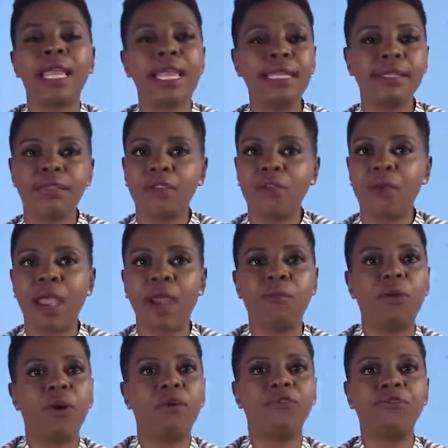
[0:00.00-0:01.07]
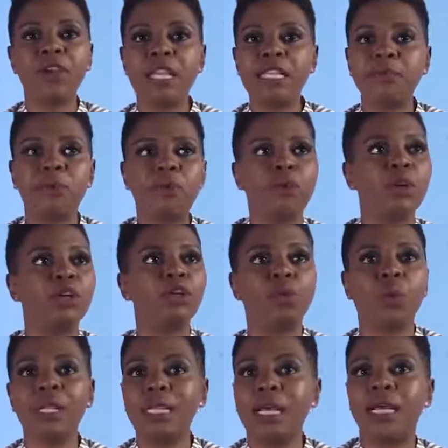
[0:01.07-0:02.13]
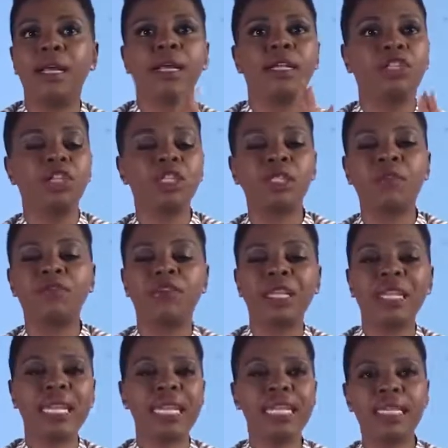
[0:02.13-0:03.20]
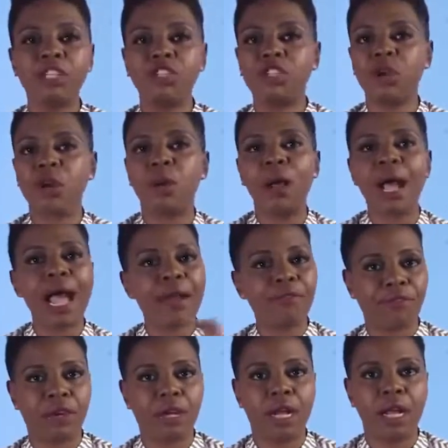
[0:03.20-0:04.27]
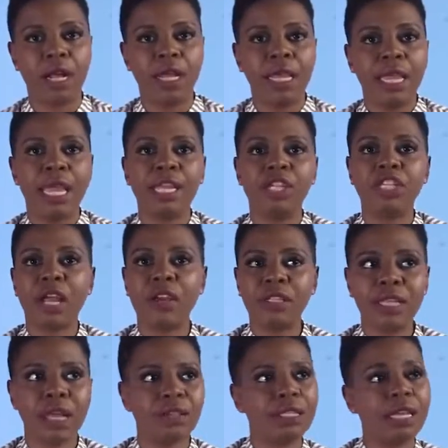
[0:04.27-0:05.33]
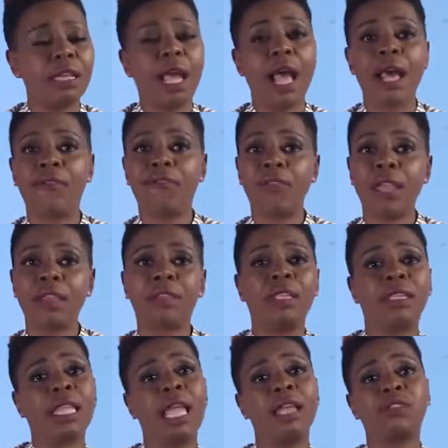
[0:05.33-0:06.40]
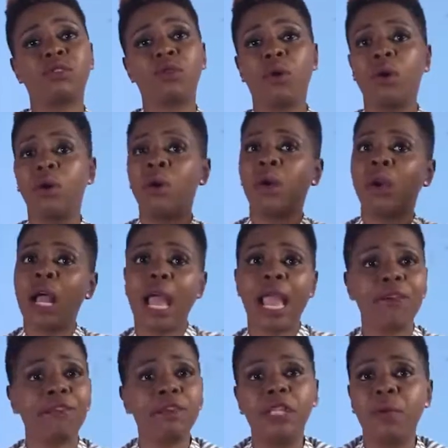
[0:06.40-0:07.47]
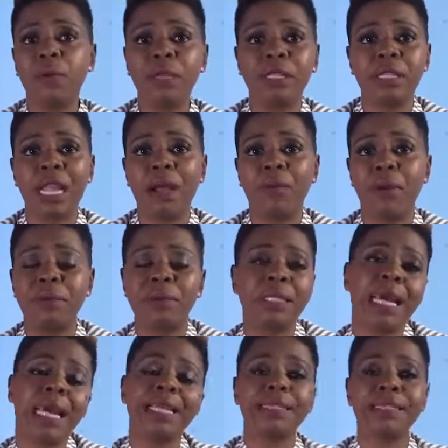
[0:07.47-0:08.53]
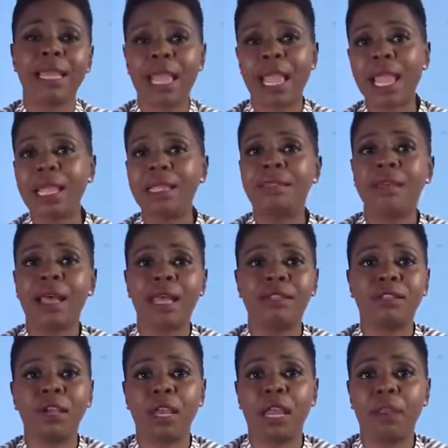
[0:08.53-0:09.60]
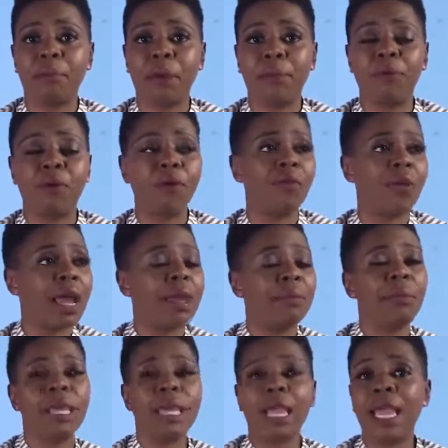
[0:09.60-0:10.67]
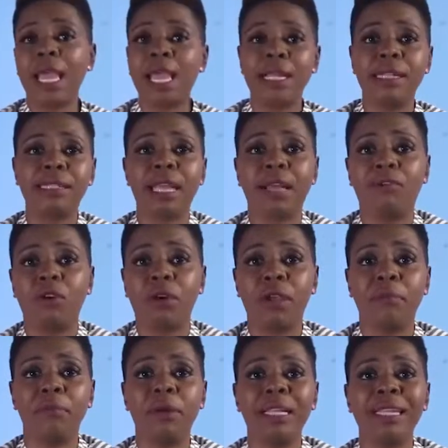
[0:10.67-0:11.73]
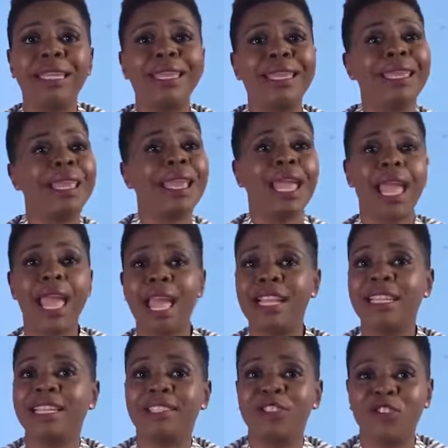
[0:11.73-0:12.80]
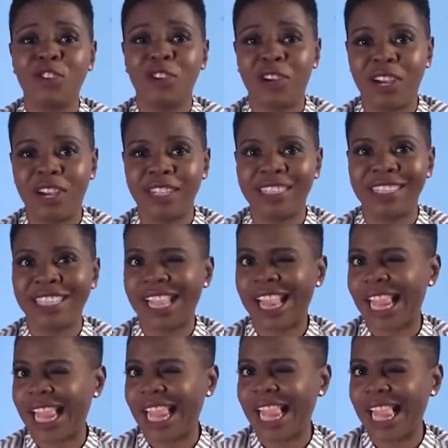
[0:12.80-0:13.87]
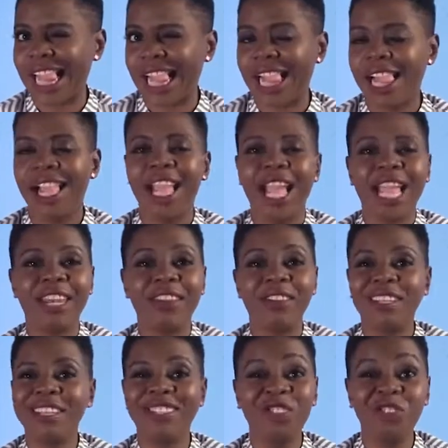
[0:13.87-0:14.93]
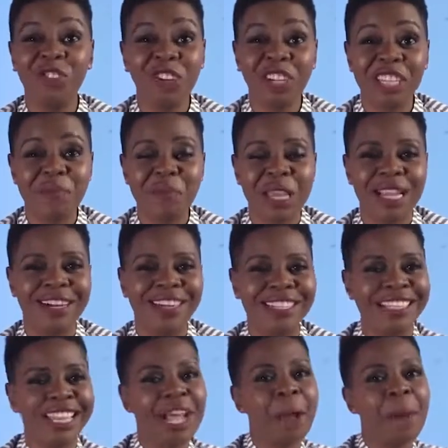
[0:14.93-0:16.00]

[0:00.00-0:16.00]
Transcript: Instagram, we're on Facebook, we're on Twitter. Just look for ED Show Africa and shout us out. Say, ah, Faith, thanks. So I really went to that website and I started my program and I've gotten money and this is your cut. I know that you will not give me a cut,